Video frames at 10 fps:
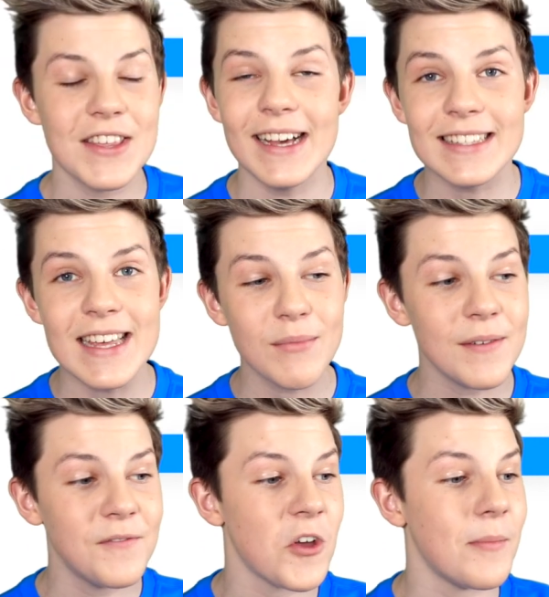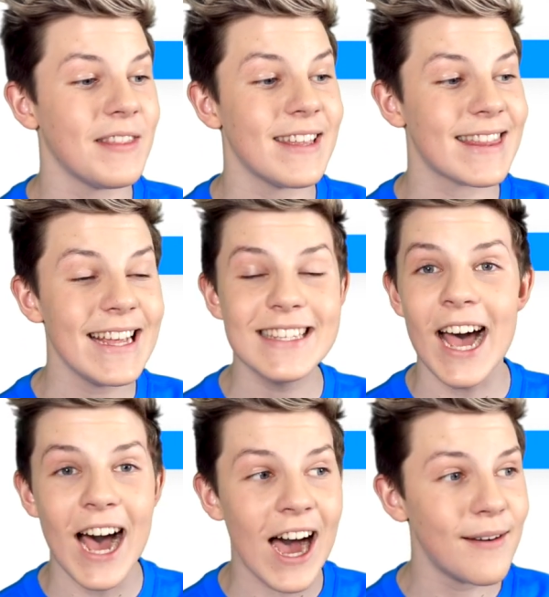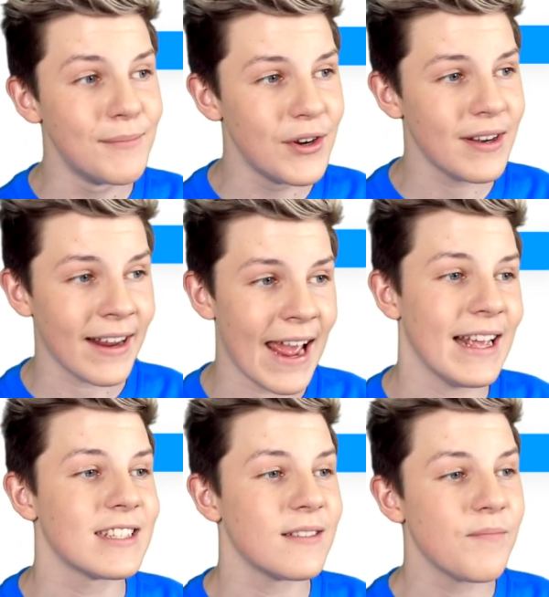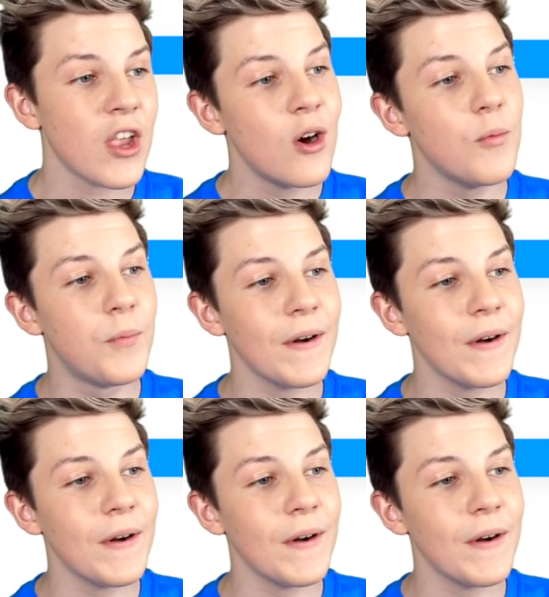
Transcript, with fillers: So that's them confirming that these are mooncakes. We'll